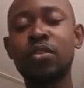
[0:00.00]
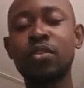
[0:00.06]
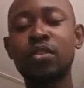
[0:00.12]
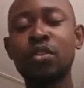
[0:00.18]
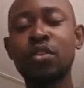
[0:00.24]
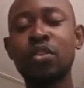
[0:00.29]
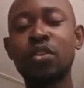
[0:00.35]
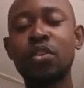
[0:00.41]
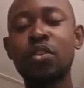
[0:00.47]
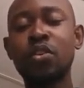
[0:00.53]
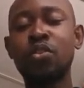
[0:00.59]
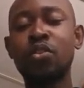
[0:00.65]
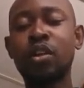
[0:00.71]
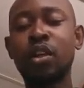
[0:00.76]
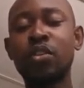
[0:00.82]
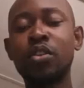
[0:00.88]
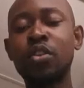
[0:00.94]

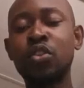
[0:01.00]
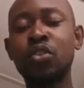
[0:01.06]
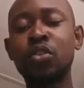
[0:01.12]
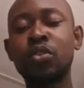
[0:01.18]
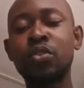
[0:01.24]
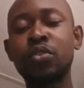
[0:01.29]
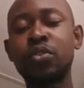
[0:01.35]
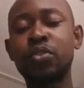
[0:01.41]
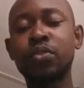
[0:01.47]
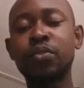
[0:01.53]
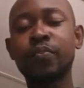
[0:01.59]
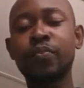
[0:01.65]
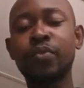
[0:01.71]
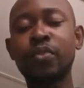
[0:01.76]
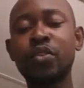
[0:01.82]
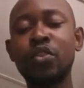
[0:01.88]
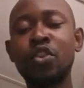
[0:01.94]
Congratulations,
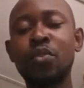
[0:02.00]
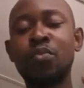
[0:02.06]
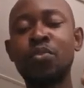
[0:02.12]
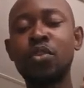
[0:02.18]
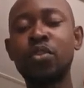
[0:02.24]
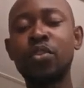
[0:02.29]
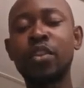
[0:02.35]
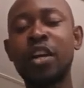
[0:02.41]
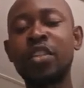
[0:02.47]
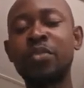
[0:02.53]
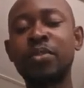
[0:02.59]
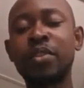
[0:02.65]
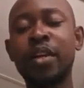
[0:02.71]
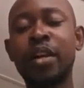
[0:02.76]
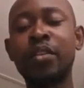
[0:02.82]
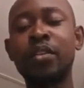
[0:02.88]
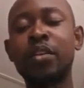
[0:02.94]
your product has been
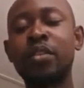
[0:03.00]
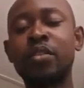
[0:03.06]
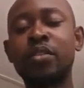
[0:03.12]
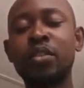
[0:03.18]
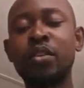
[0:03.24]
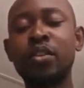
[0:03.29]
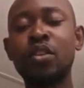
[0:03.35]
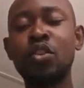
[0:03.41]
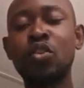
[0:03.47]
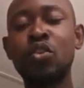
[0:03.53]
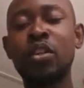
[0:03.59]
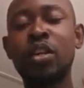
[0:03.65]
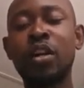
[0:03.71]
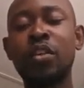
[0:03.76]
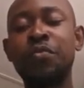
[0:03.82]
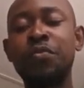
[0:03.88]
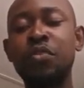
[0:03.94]
added. You can
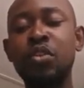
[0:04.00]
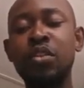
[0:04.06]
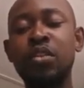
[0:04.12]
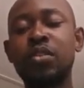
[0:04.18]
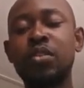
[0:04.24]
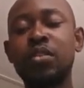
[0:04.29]
view it.